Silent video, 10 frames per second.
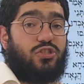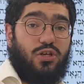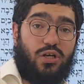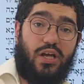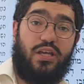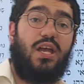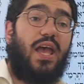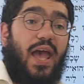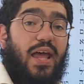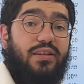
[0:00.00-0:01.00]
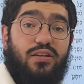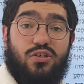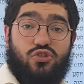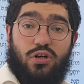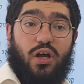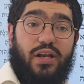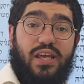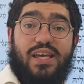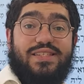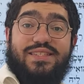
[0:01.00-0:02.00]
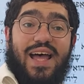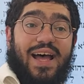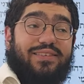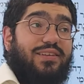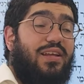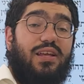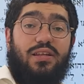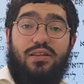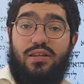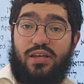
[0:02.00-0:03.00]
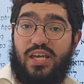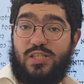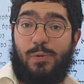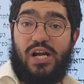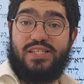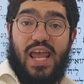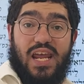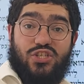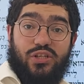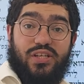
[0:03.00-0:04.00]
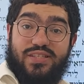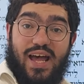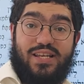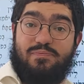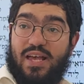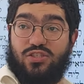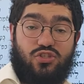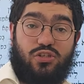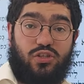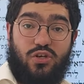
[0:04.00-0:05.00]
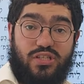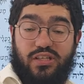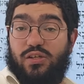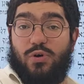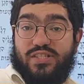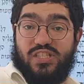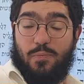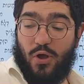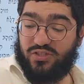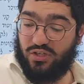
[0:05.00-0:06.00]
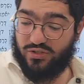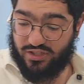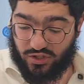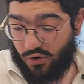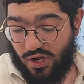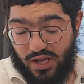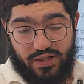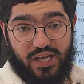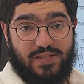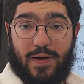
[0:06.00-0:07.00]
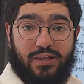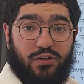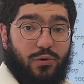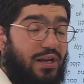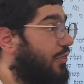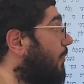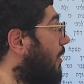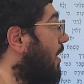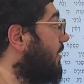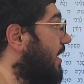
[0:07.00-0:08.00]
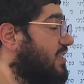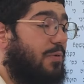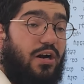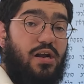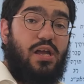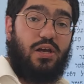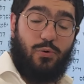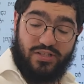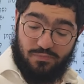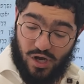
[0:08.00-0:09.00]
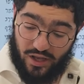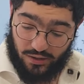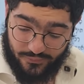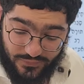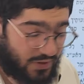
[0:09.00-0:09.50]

Shluchoi, and the Shulchani is not the Gizbar's agent, is not his messenger to use it. He wasn't supposed to use it. So the Gizbar didn't do anything wrong. The Gizbar wasn't Ma'il.